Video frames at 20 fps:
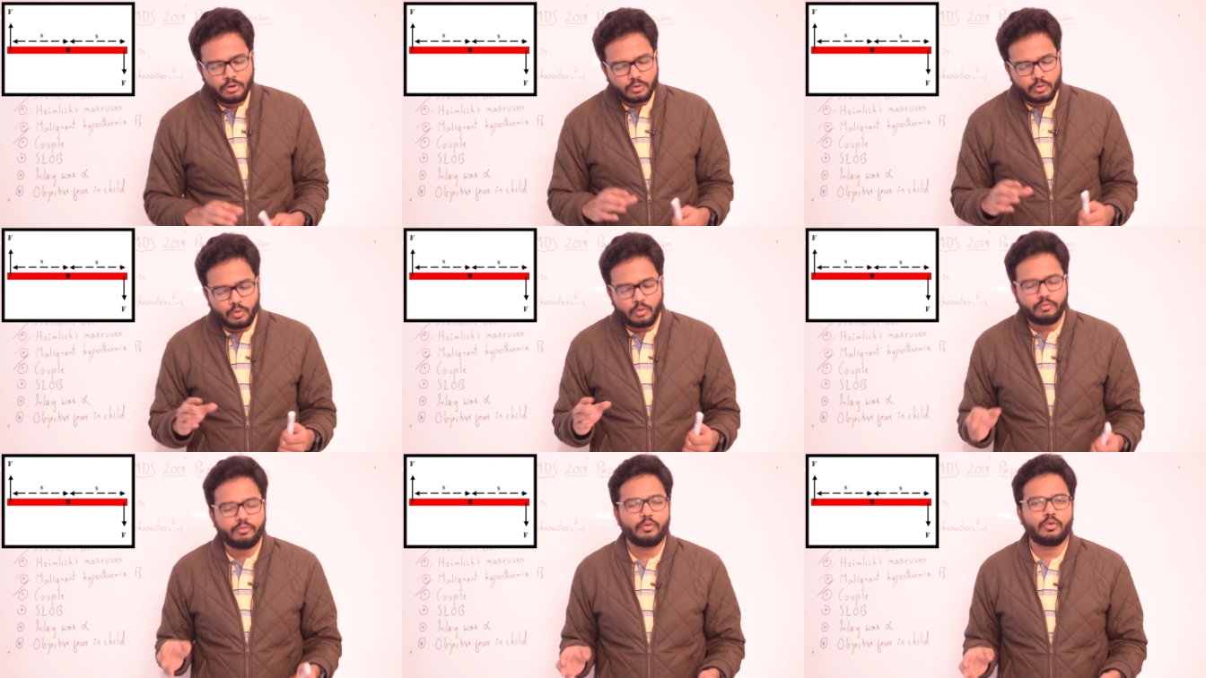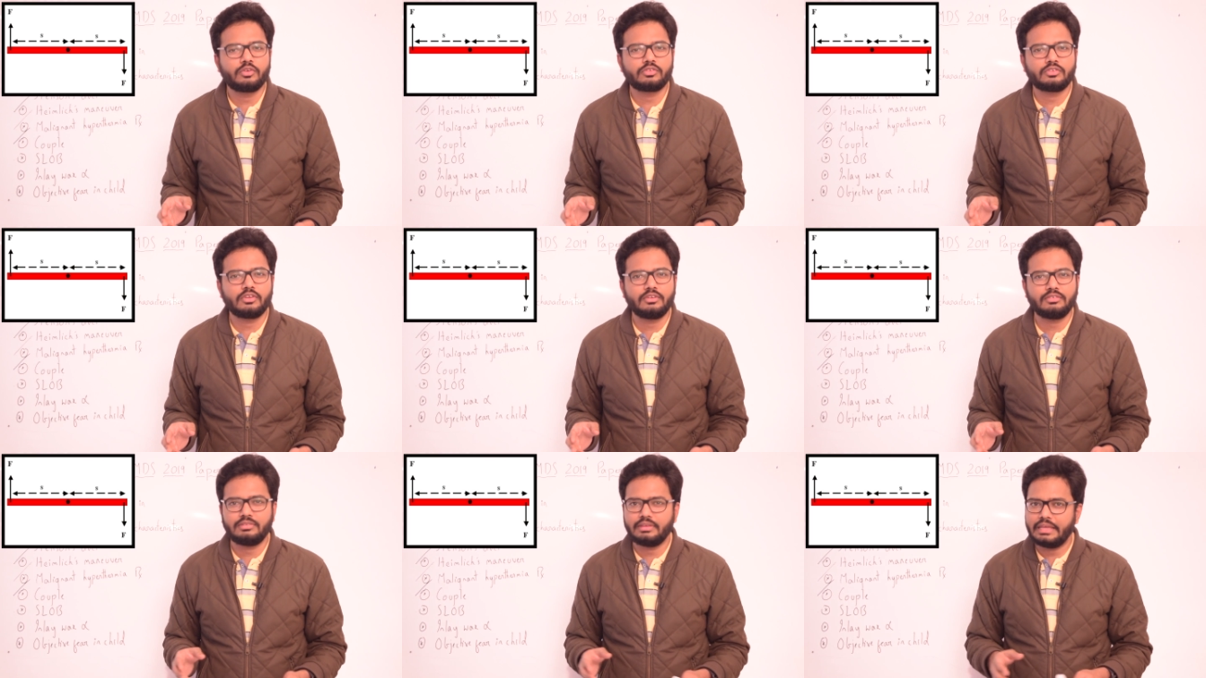Two
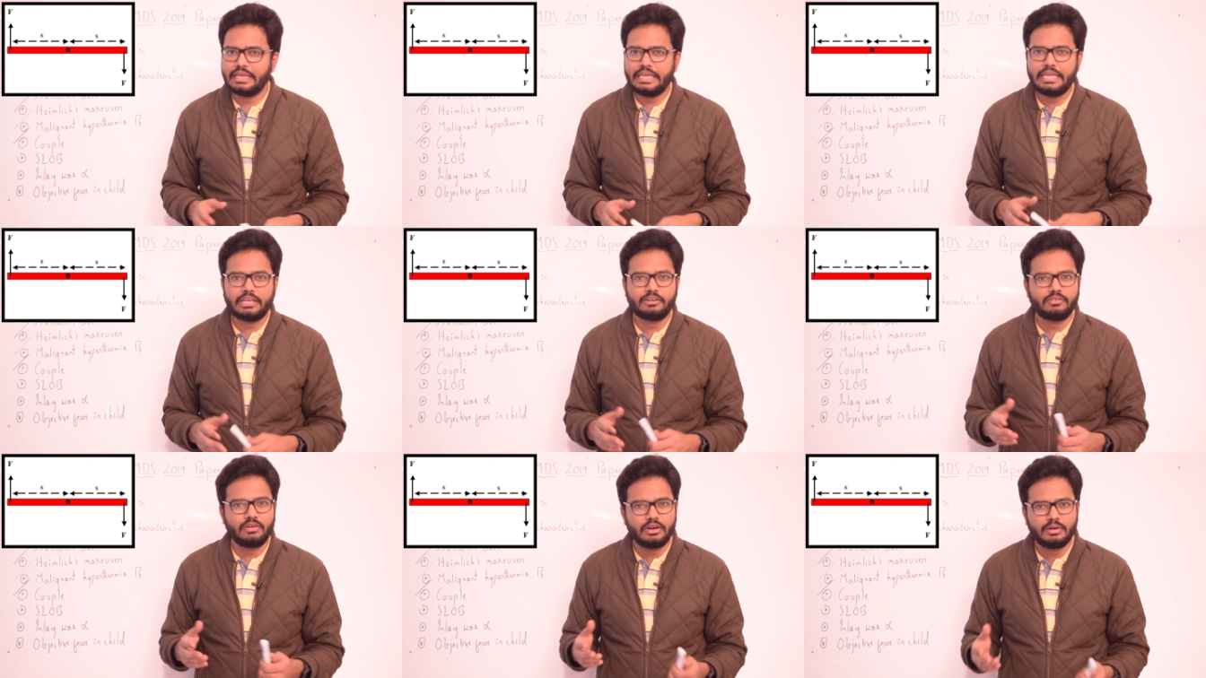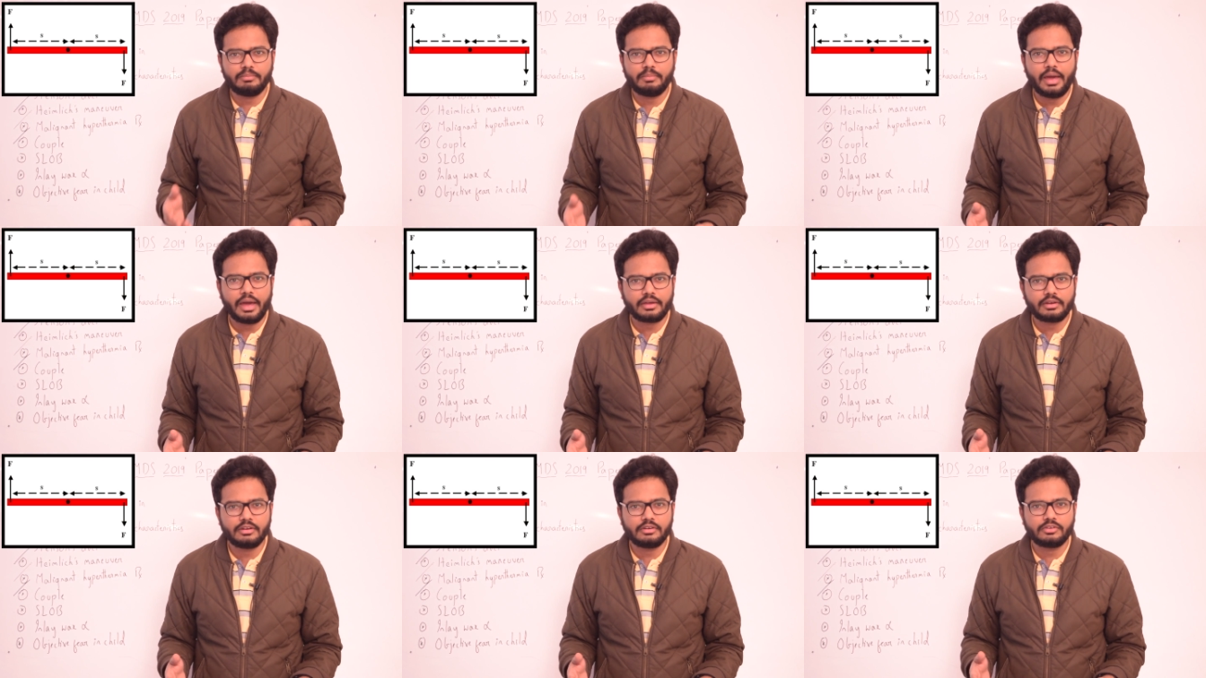forces equal in
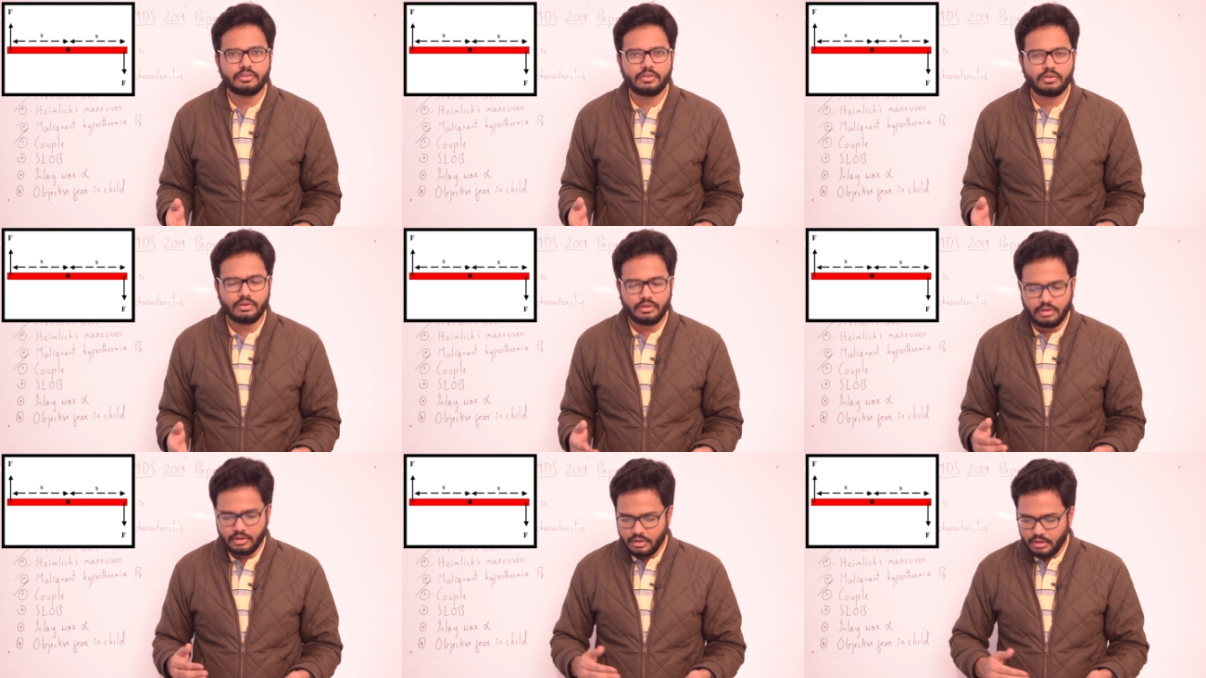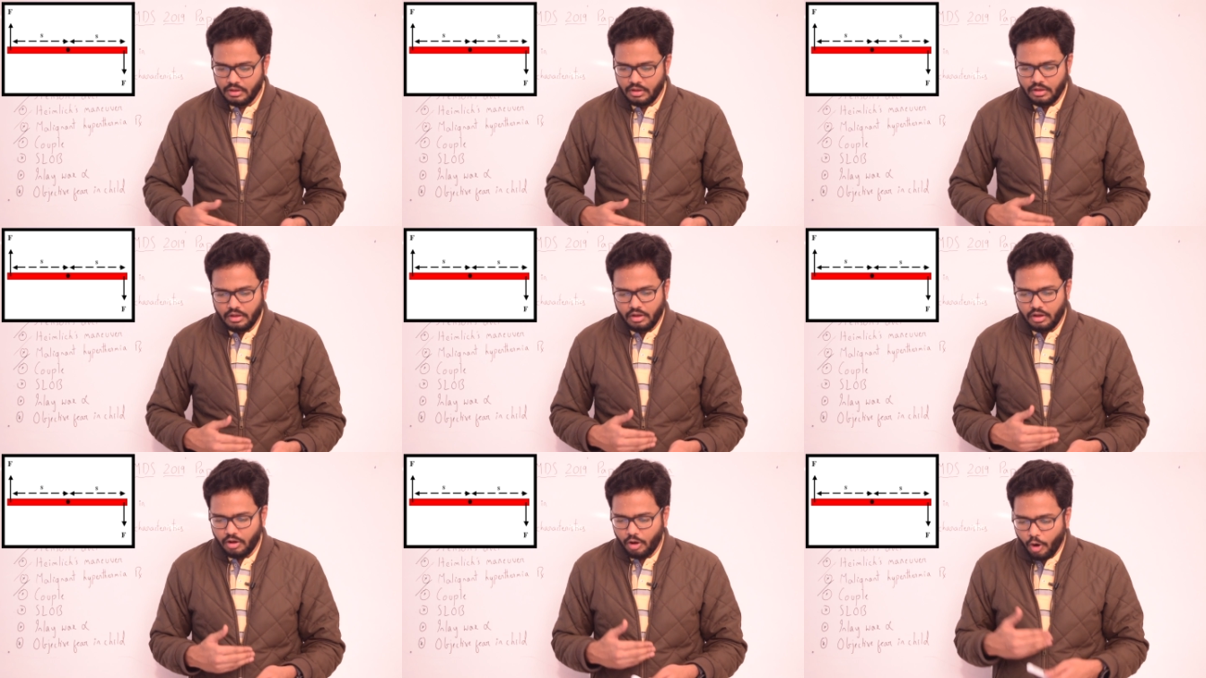magnitude,
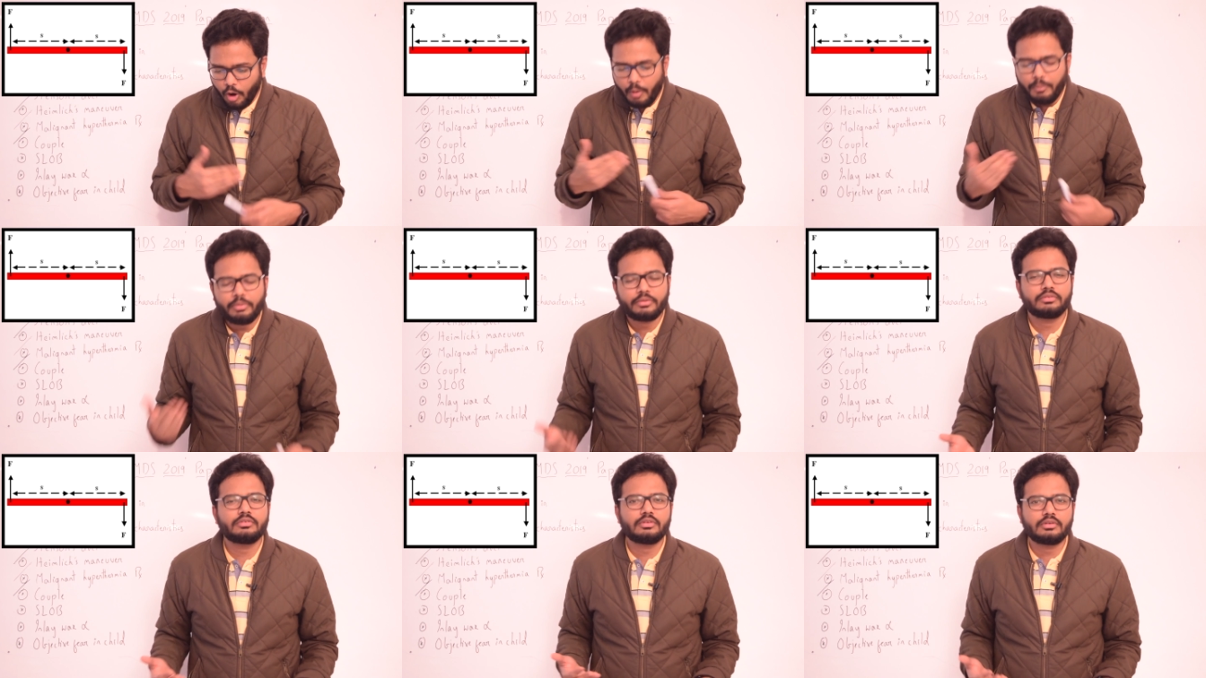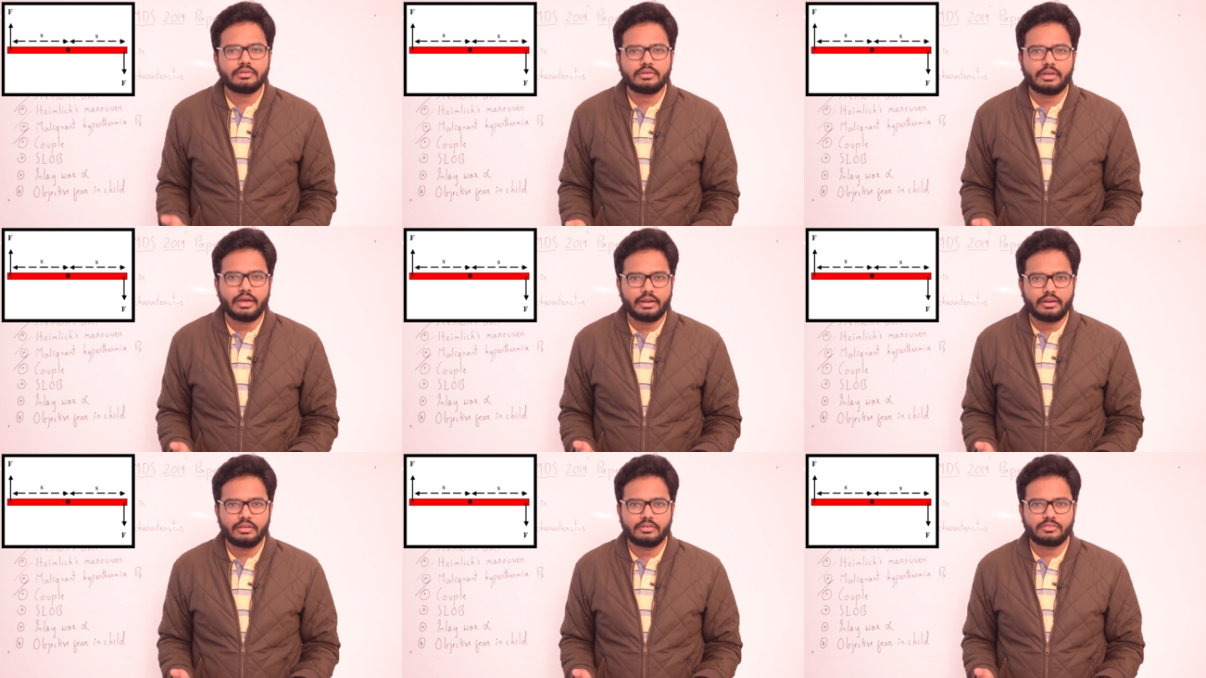opposite in
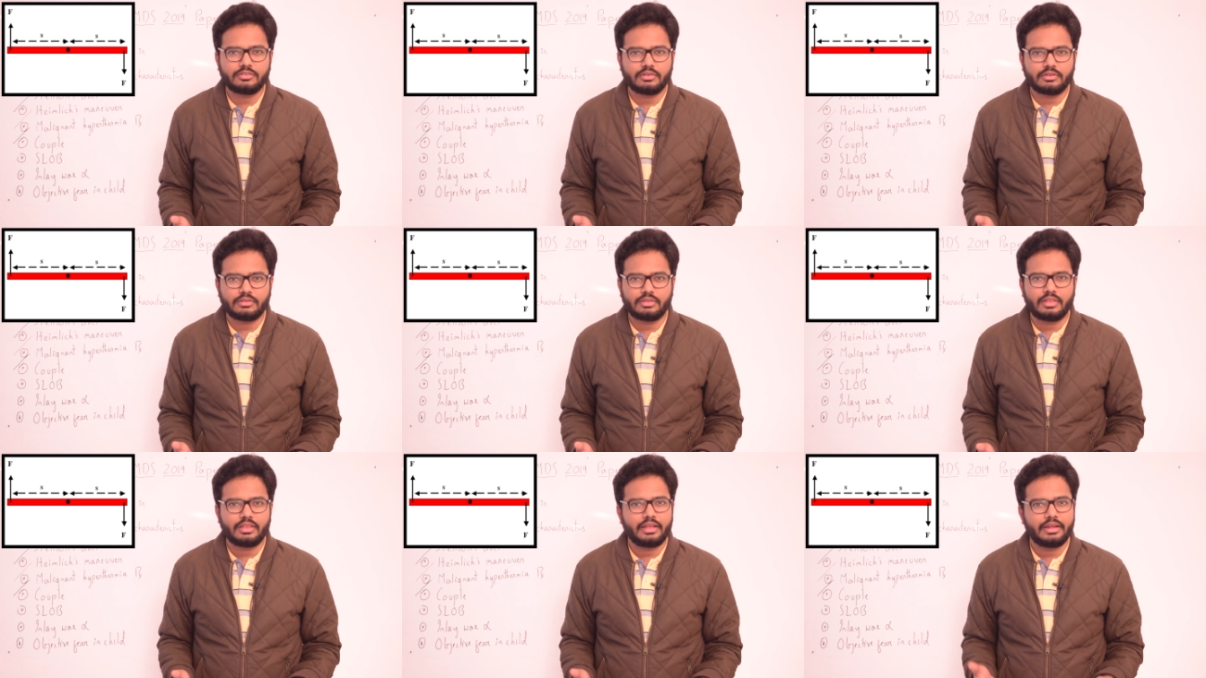direction.